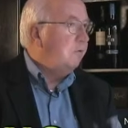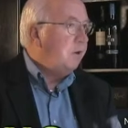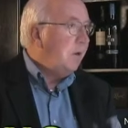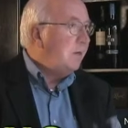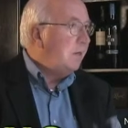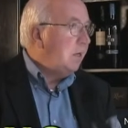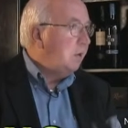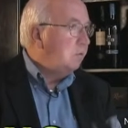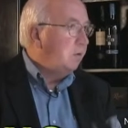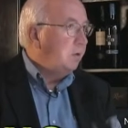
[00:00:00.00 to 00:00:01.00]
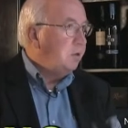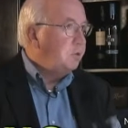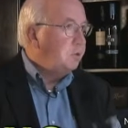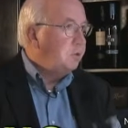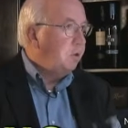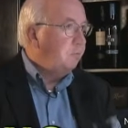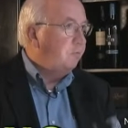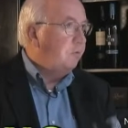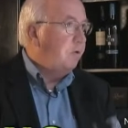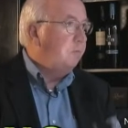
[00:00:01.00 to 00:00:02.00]
of an end-to-end relationship
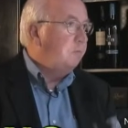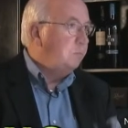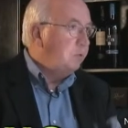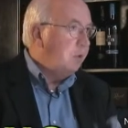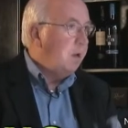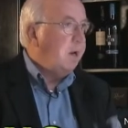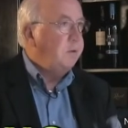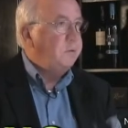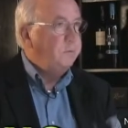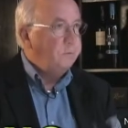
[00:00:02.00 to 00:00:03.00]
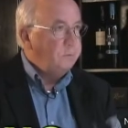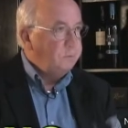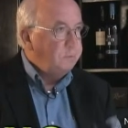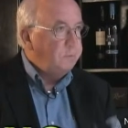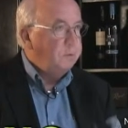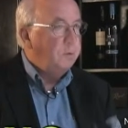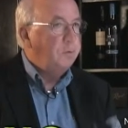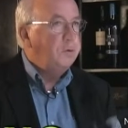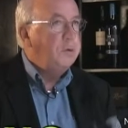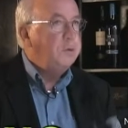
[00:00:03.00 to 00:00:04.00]
from plan to
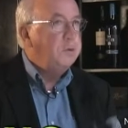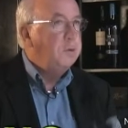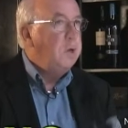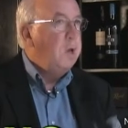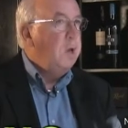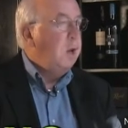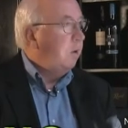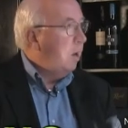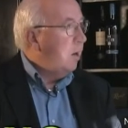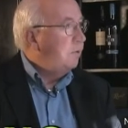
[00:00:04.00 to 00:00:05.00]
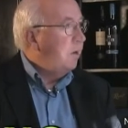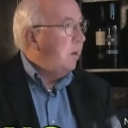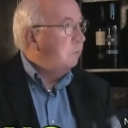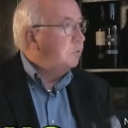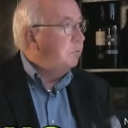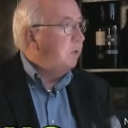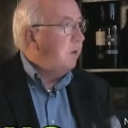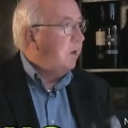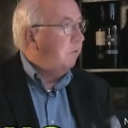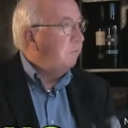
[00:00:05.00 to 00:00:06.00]
completion. A lot of times we'll
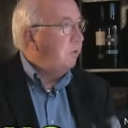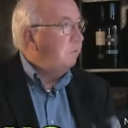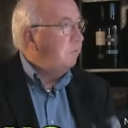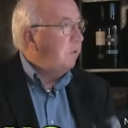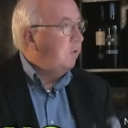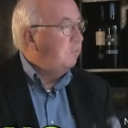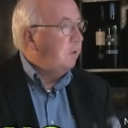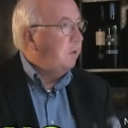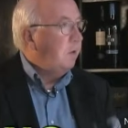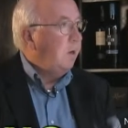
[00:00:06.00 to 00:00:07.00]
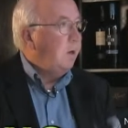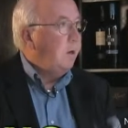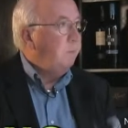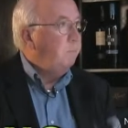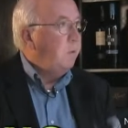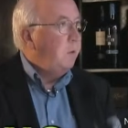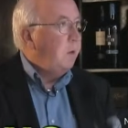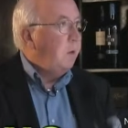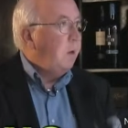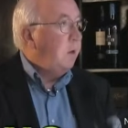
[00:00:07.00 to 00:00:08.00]
have an involvement, um,
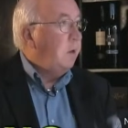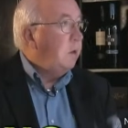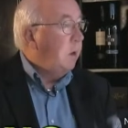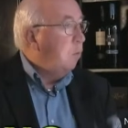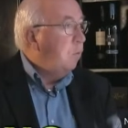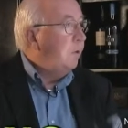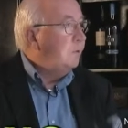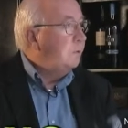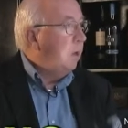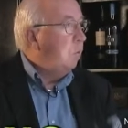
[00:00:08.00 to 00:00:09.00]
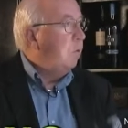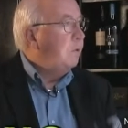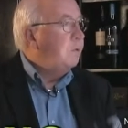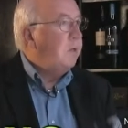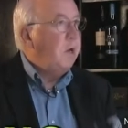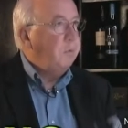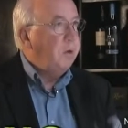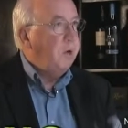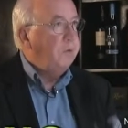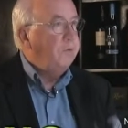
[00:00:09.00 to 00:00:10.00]
a one a one-time
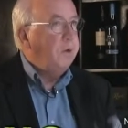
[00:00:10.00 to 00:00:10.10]
kind of